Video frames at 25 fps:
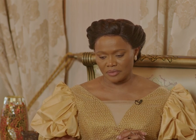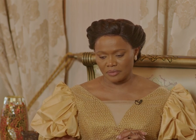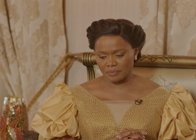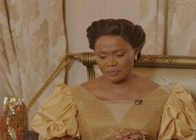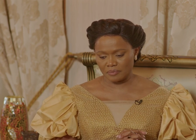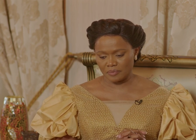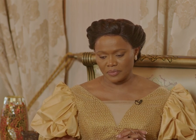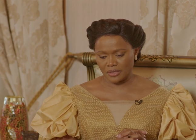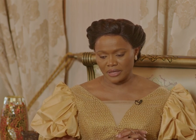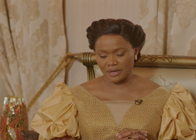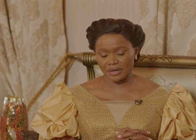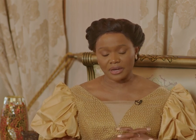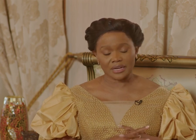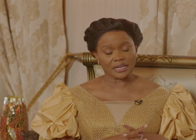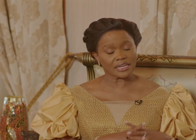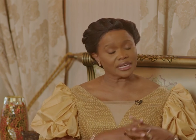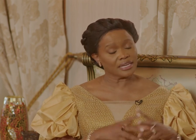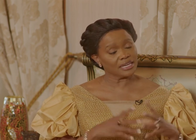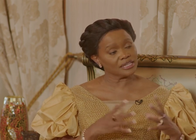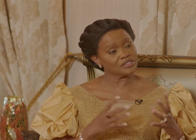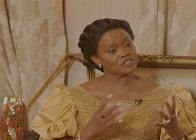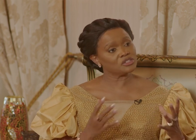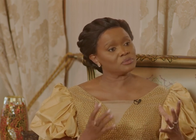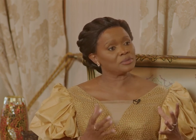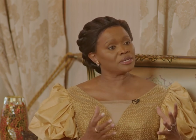the
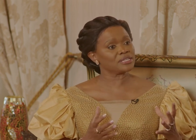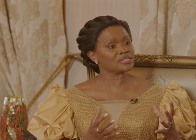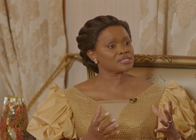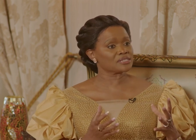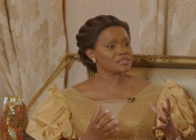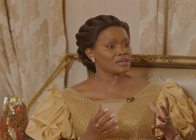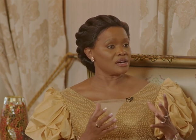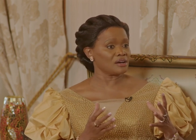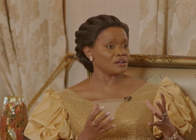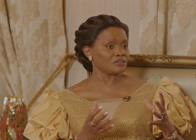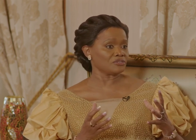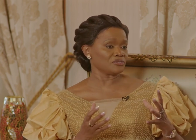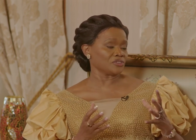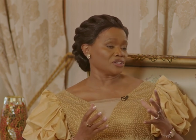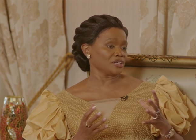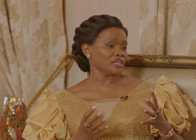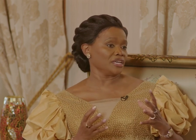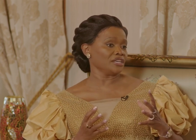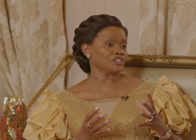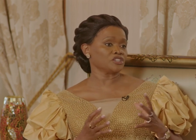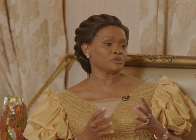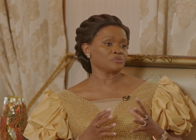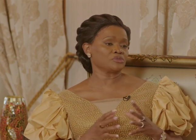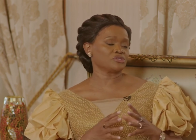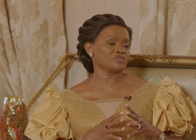kingdom itself, the
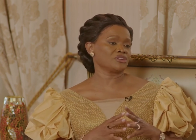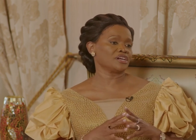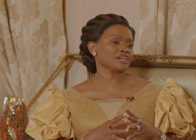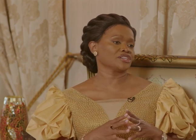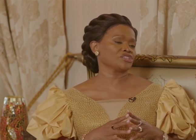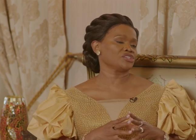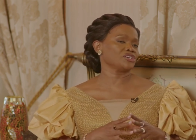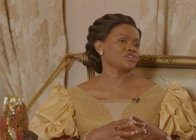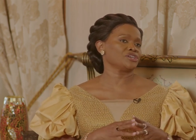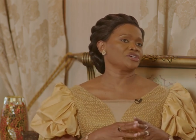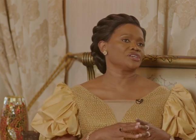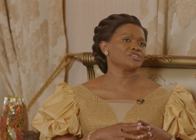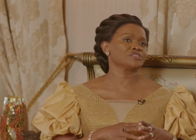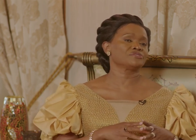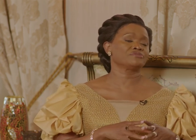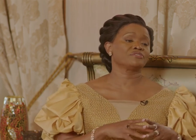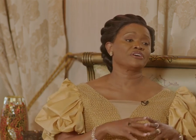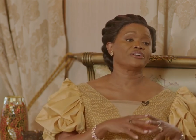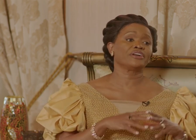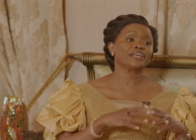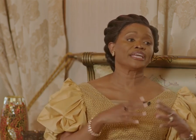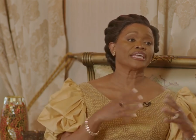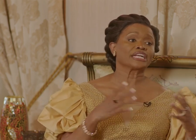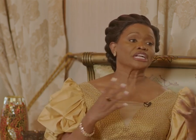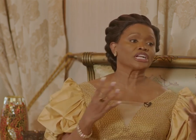kingdom structure is
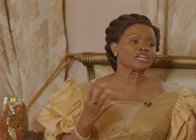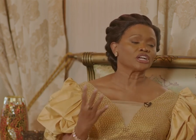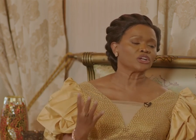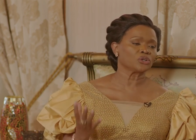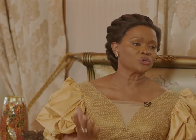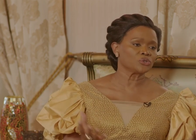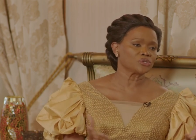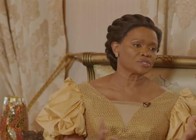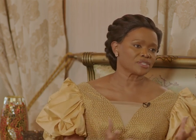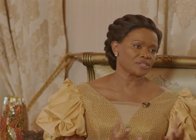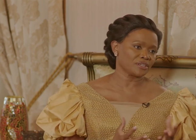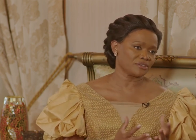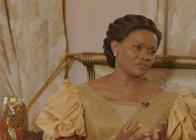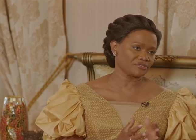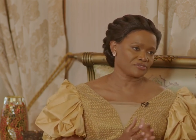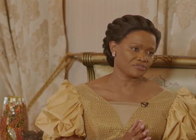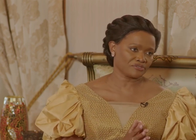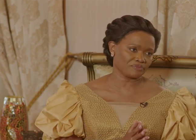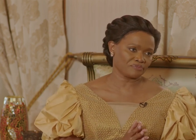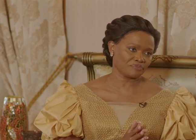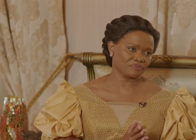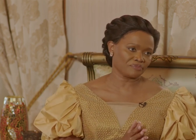very inclusive.